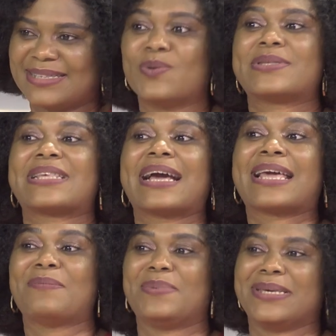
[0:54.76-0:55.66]
Some side
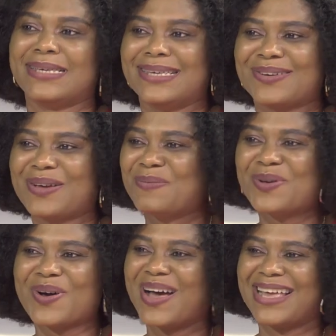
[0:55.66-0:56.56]
can be. Yes. The
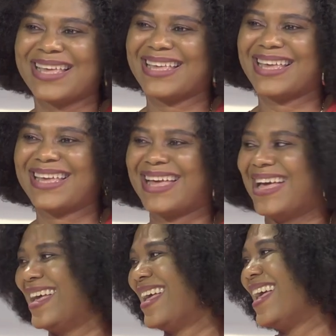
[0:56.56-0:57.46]
view, yeah, yeah, yeah.
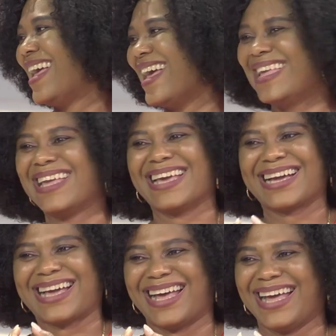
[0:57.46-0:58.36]
They say,
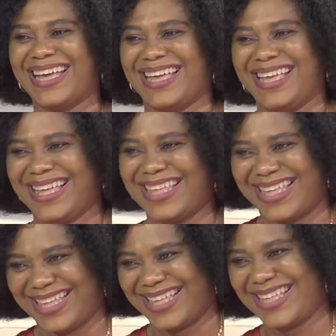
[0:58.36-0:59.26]
Obakana book,
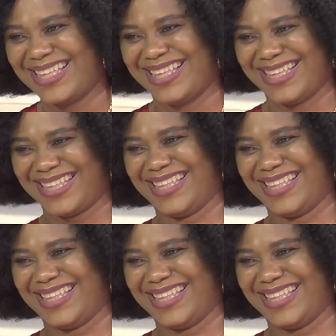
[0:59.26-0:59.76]
no daw.